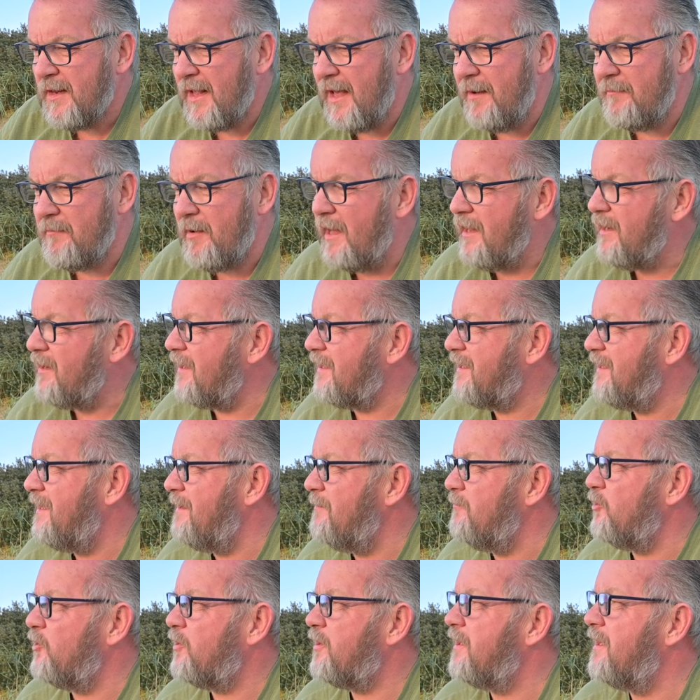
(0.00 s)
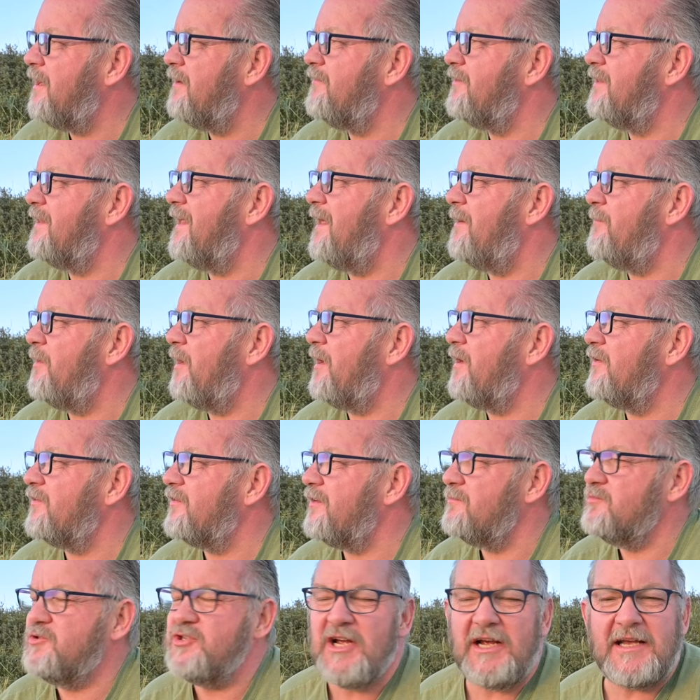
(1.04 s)
And I keep looking over there
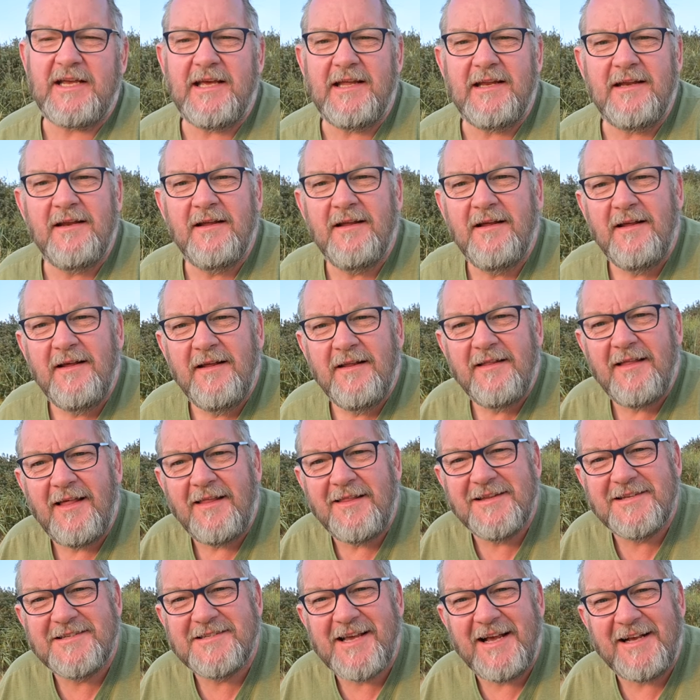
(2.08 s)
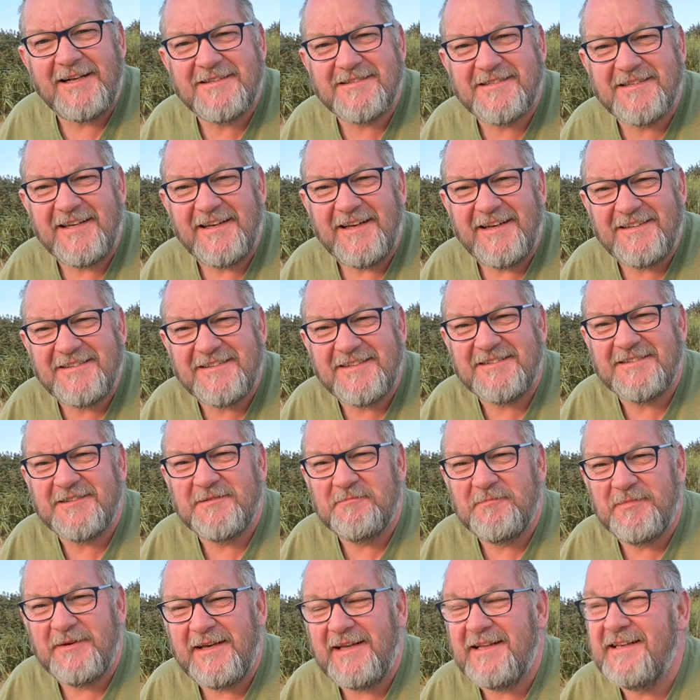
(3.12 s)
because I'm checking that the Z6
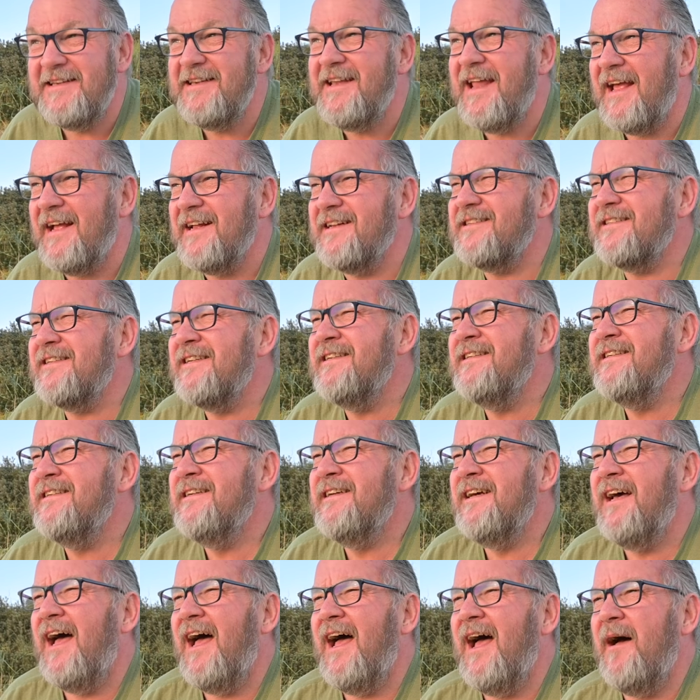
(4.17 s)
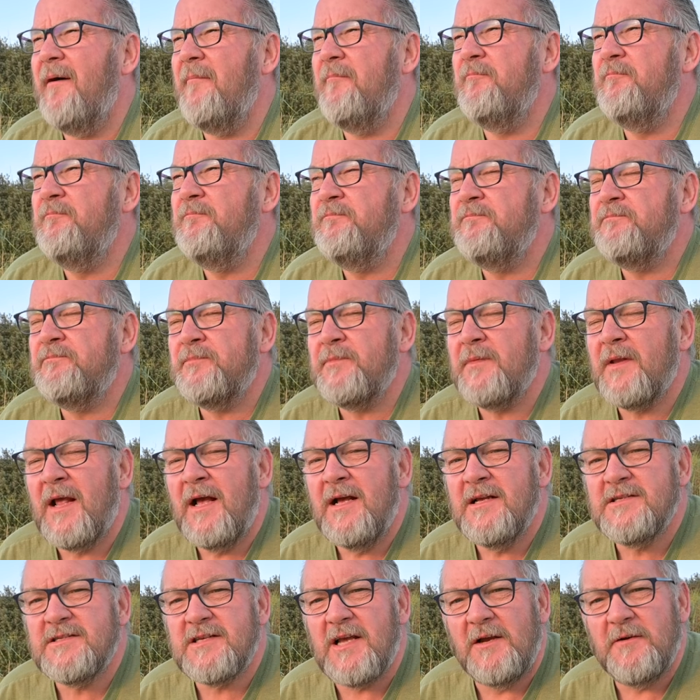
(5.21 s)
isn't being nicked.
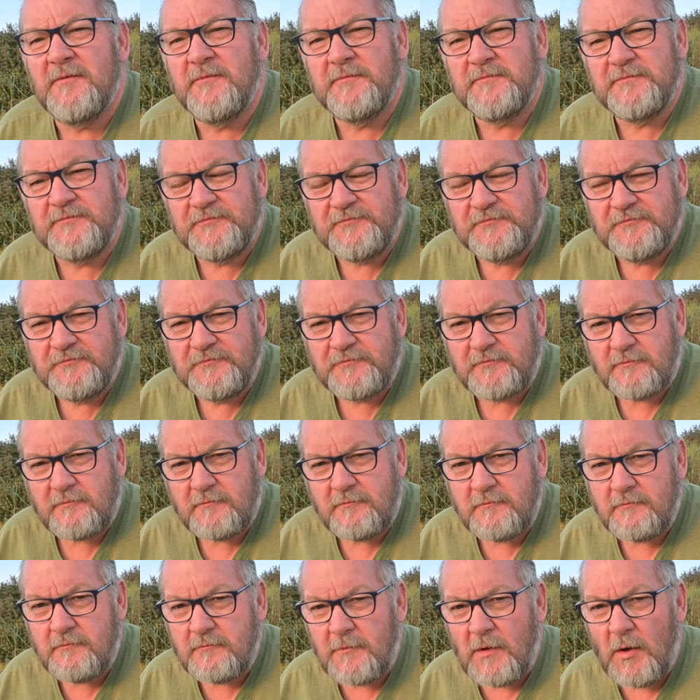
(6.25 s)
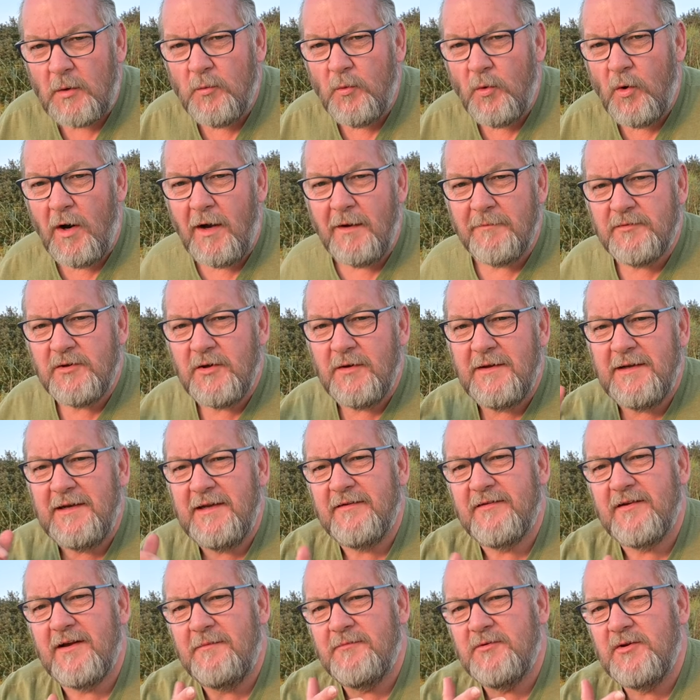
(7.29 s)
So what I'm doing
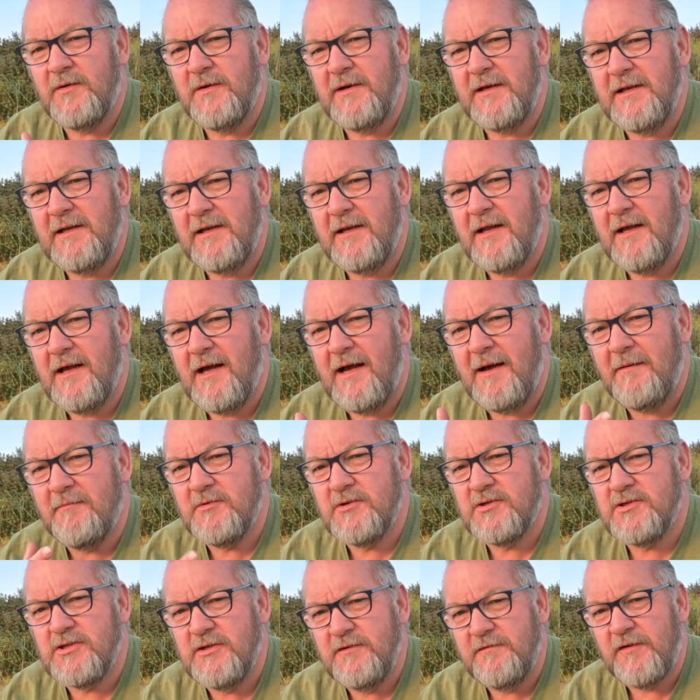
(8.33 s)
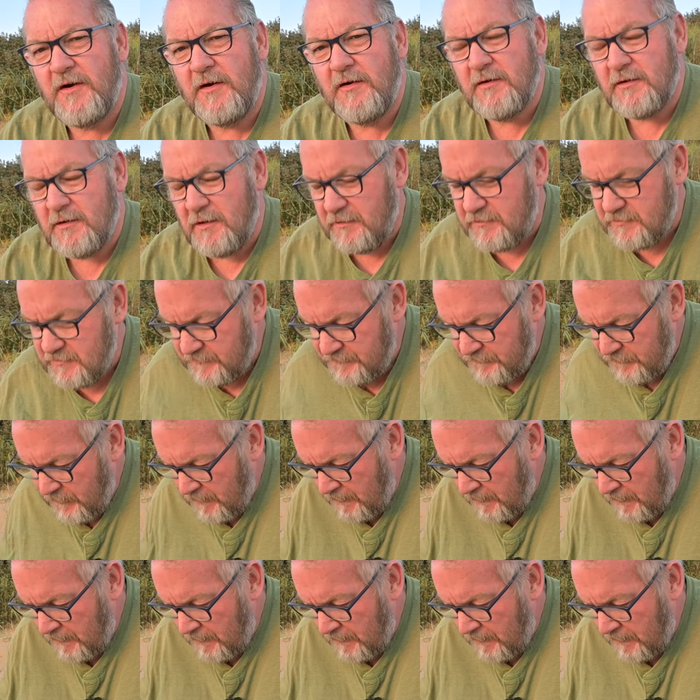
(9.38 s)
is I'm doing two photographs,